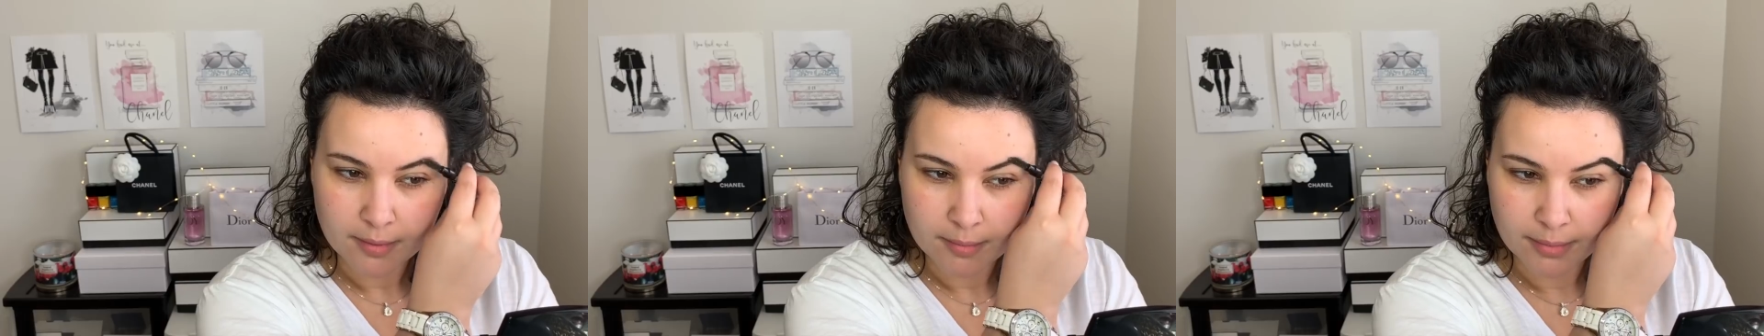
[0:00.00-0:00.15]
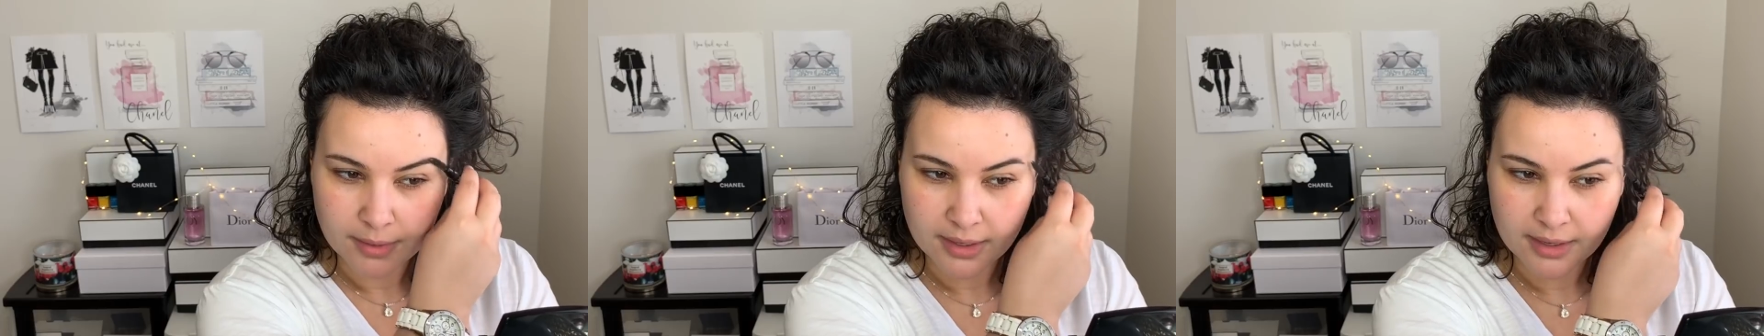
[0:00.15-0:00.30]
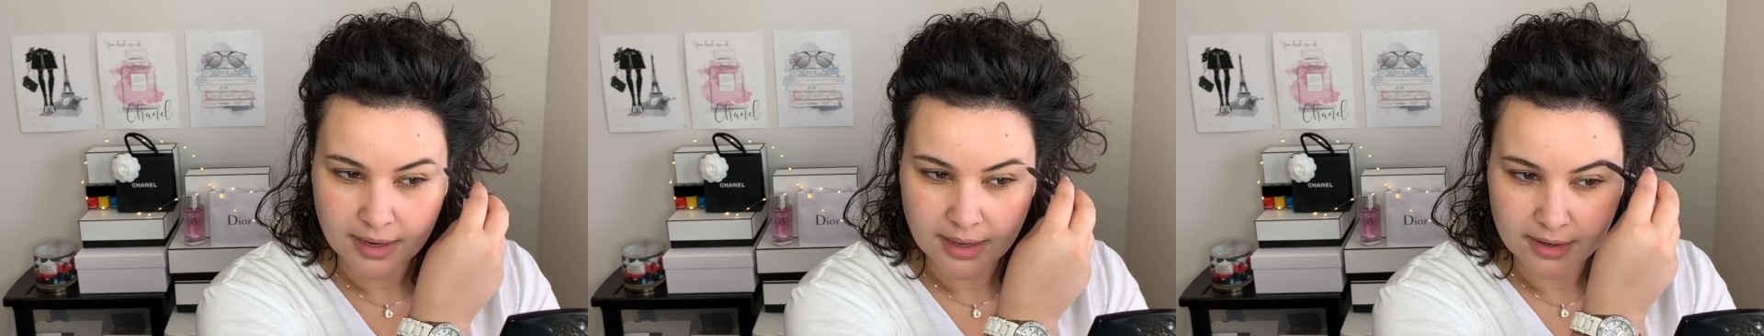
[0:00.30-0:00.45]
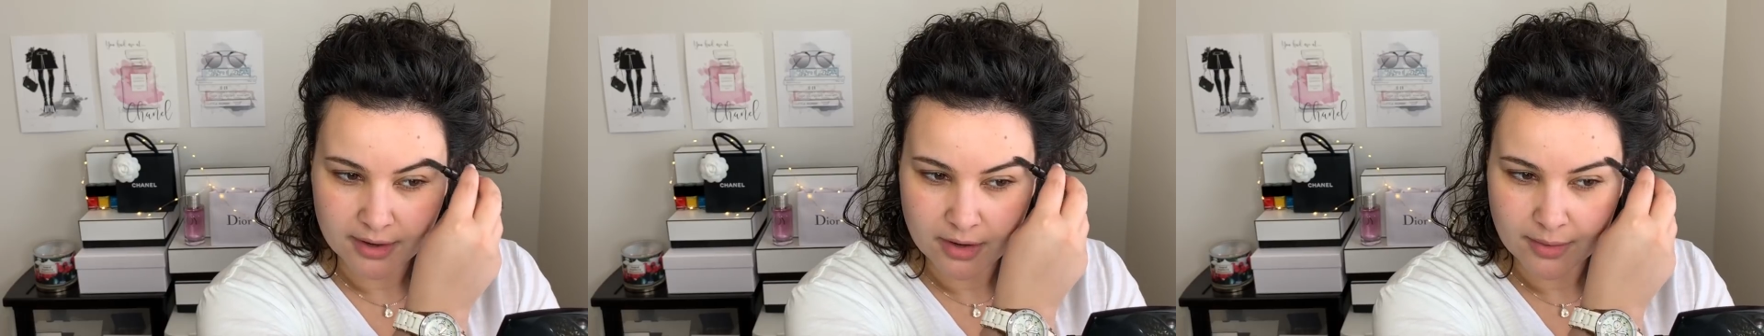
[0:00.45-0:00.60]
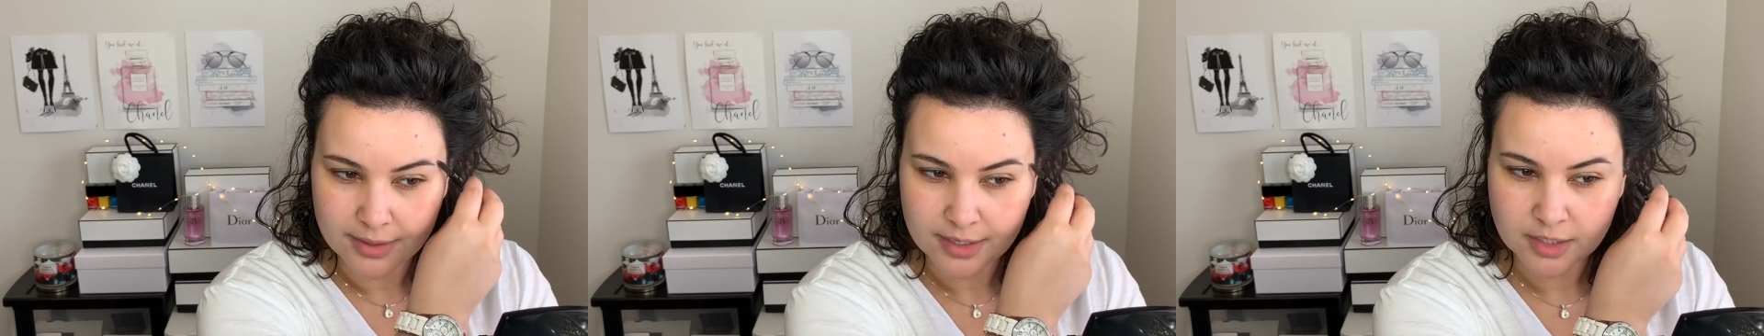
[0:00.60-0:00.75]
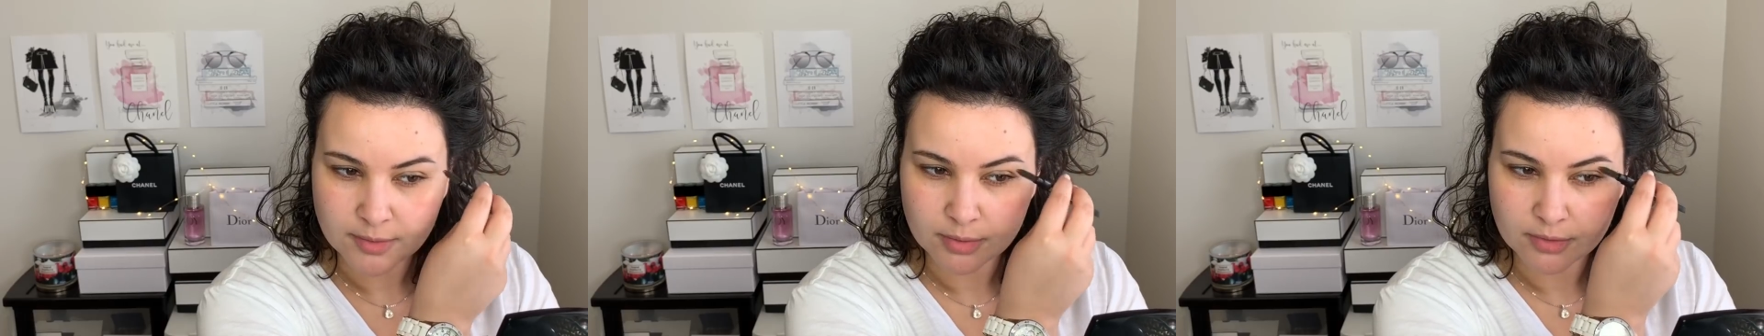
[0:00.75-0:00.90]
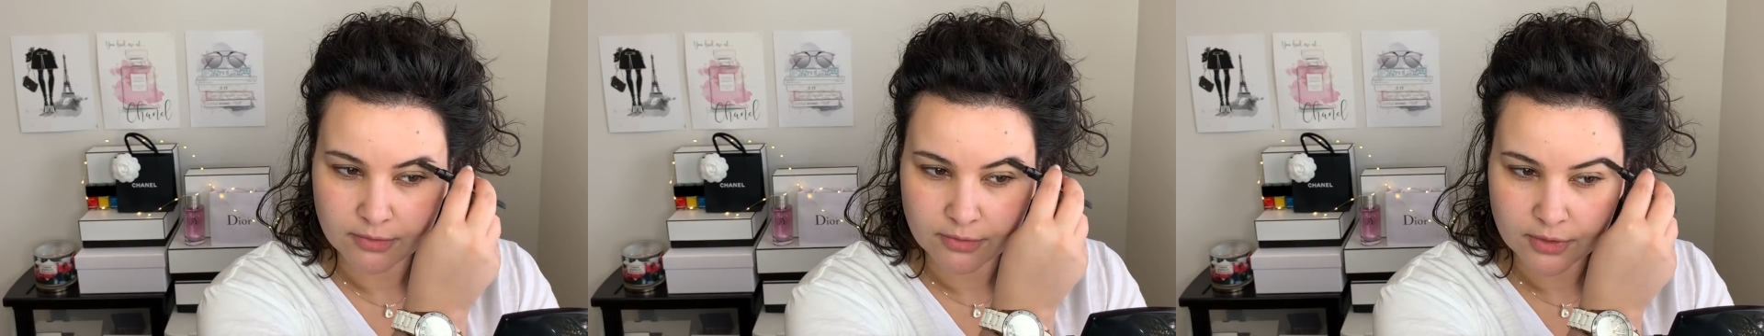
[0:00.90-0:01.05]
but I don't know, I
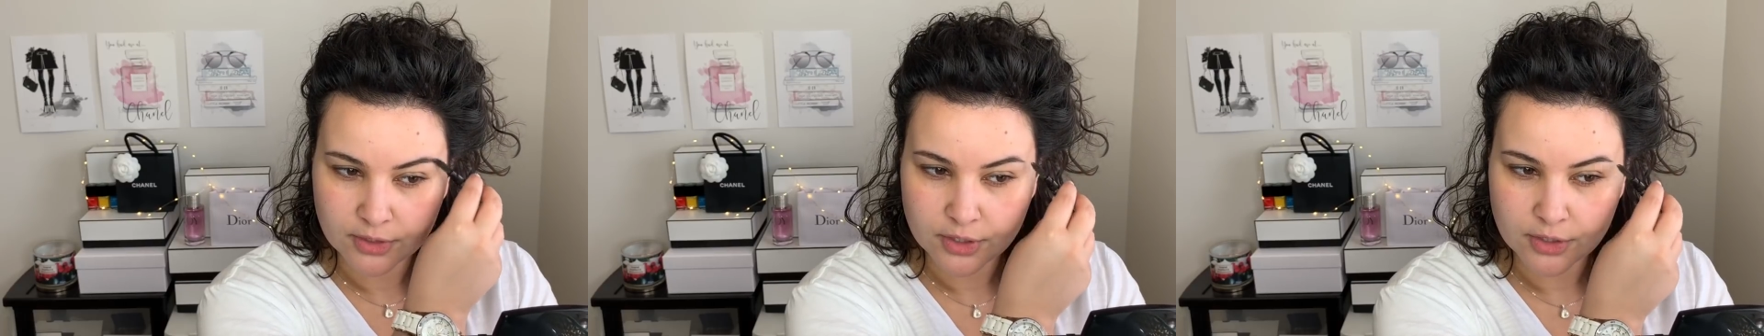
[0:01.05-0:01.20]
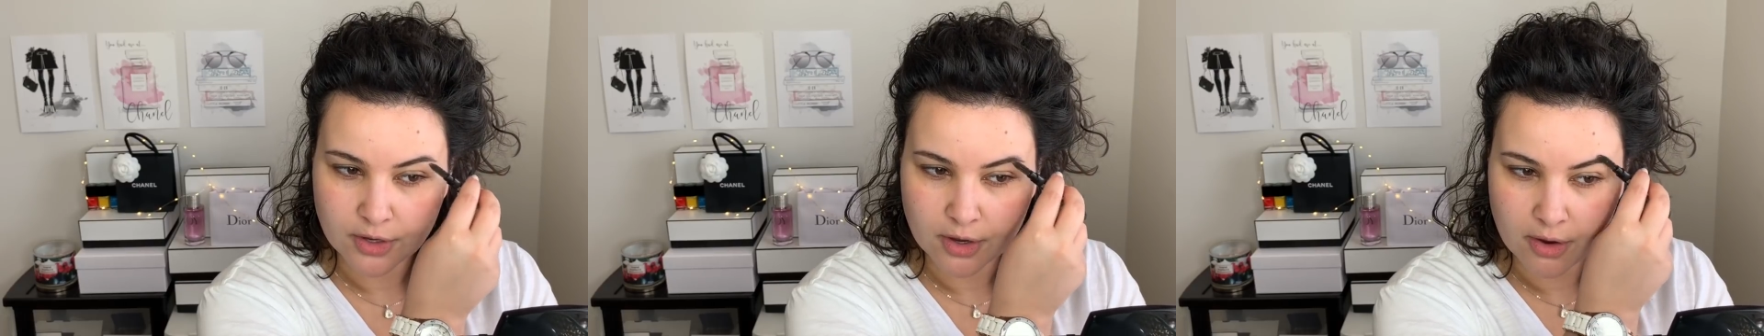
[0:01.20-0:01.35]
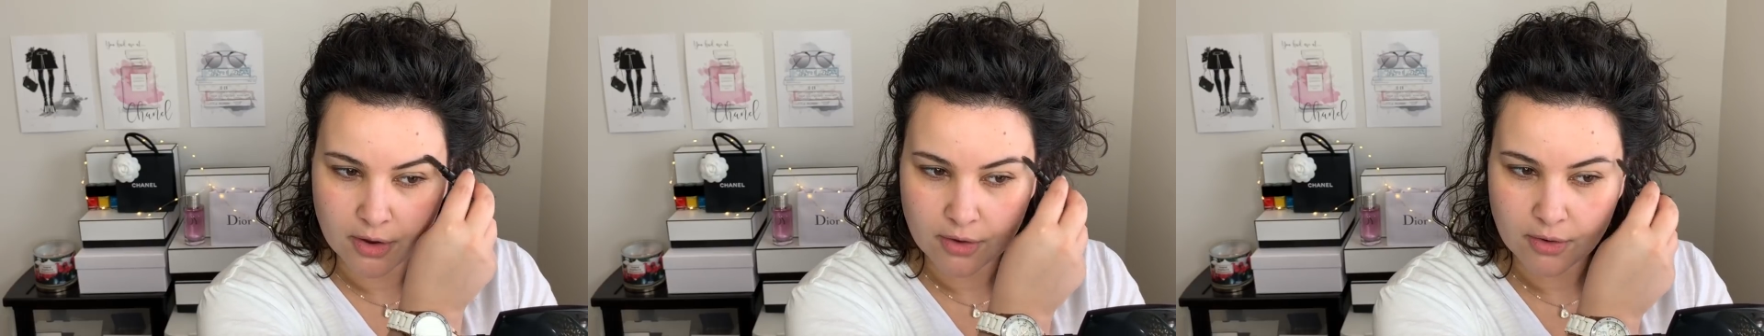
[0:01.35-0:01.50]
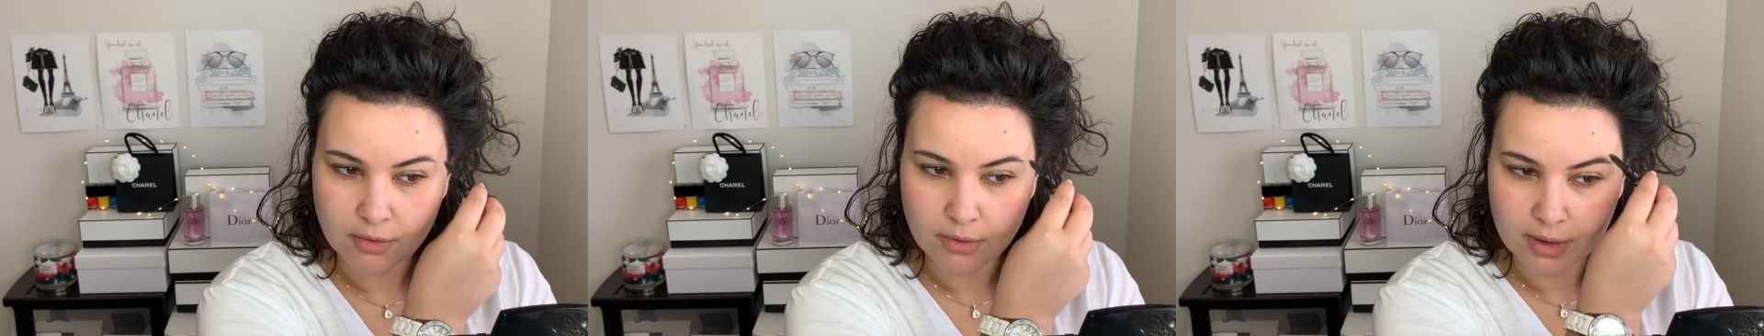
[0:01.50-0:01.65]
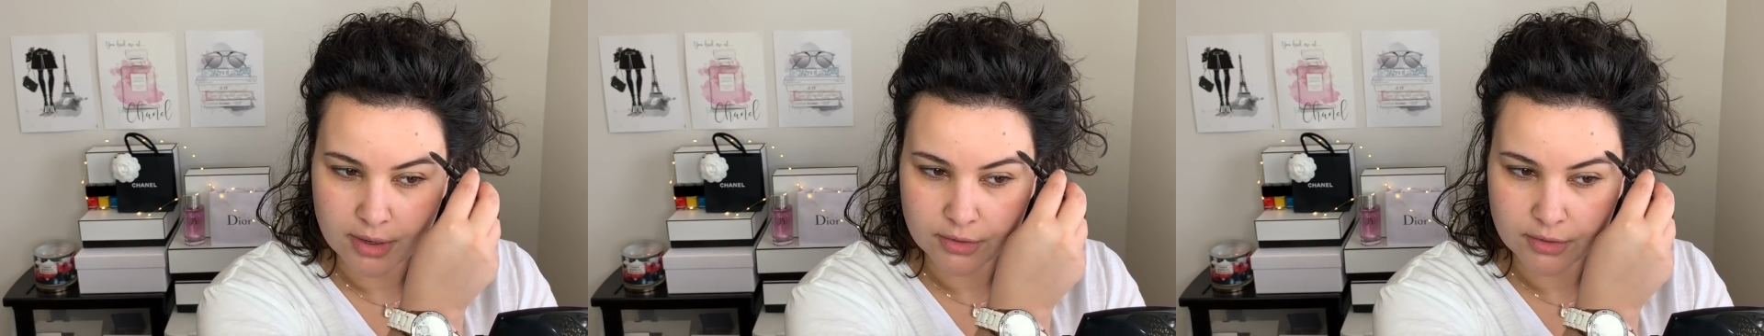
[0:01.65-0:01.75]
just prefer to go